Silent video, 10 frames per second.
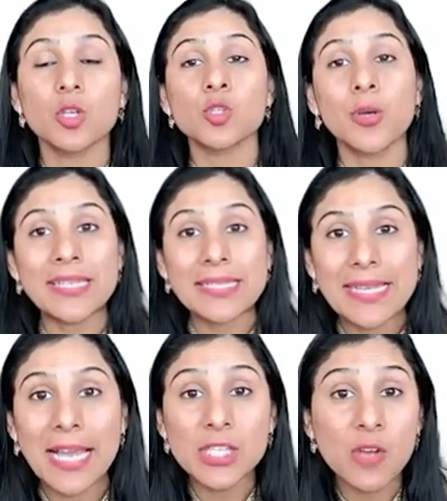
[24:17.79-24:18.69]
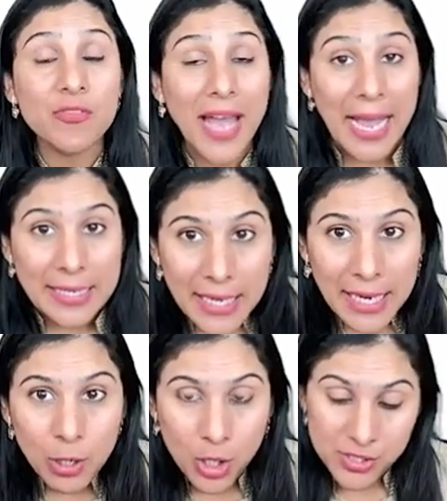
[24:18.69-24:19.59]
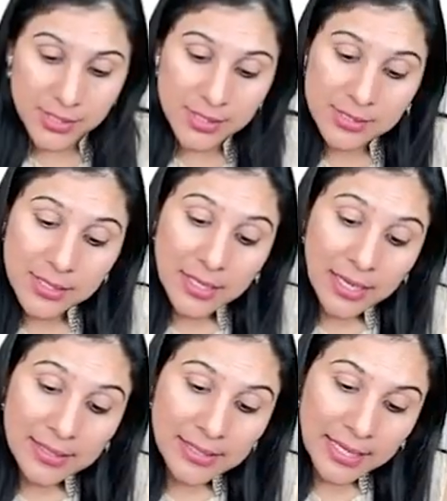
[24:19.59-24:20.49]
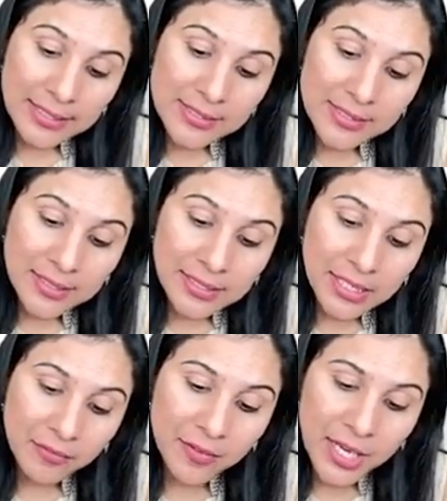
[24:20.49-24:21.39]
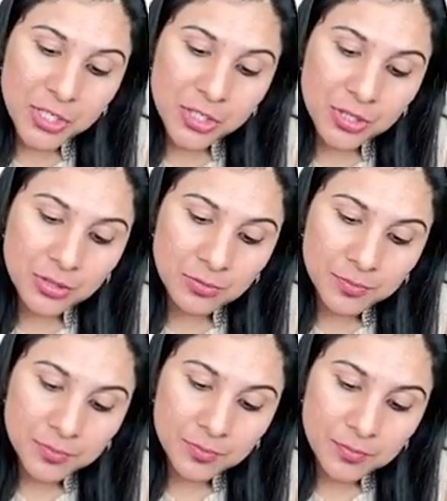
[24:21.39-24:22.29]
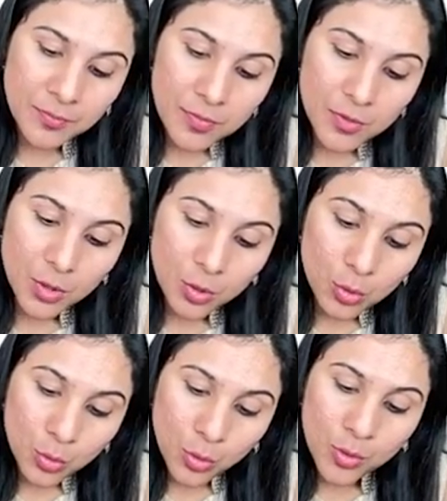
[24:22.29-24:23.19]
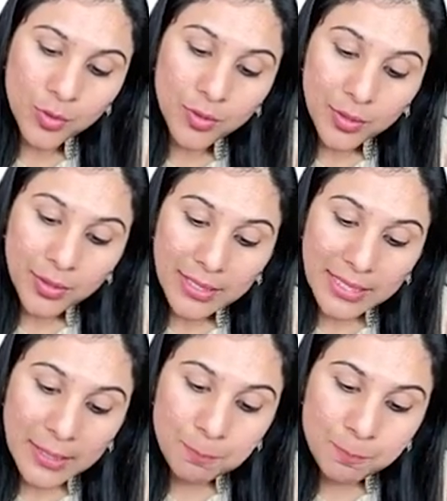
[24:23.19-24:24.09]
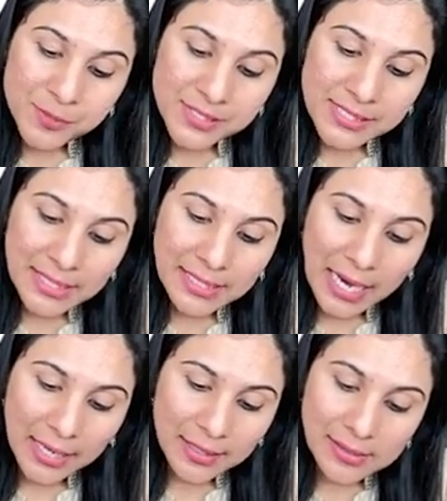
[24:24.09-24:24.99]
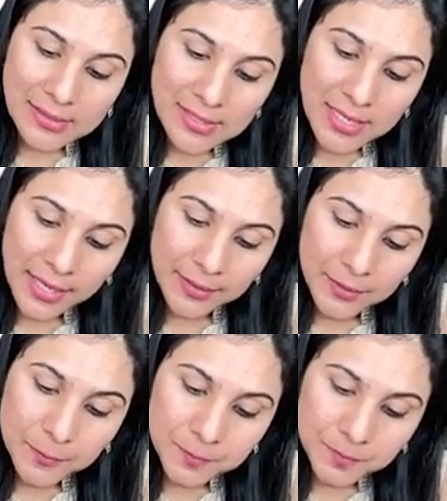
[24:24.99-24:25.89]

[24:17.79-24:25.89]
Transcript: So, in case of ankylosis, there is deviation to ipsilateral side.